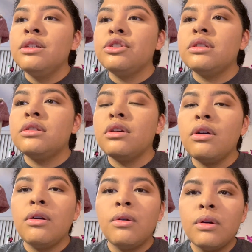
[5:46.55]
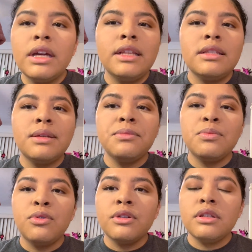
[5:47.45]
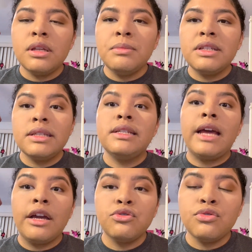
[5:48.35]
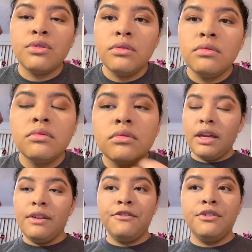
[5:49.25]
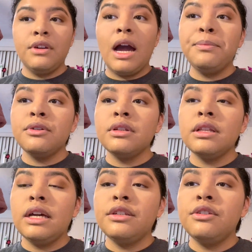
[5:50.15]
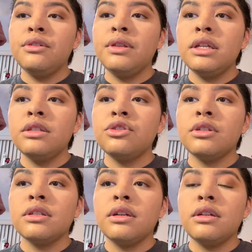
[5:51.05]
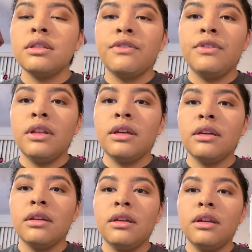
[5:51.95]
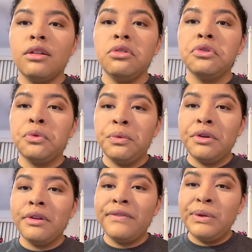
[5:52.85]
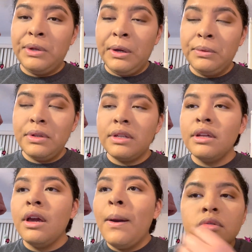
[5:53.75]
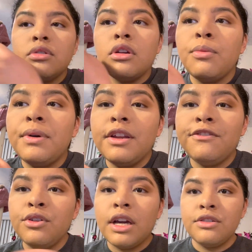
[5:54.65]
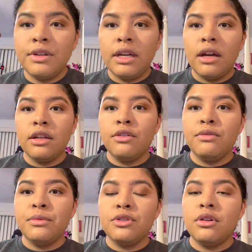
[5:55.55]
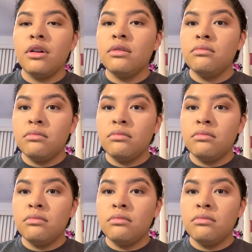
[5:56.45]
just so it seems more seamless and natural. I personally like to do this just because I feel like it'll look weird if you don't. So, but if you guys already got it good from the start,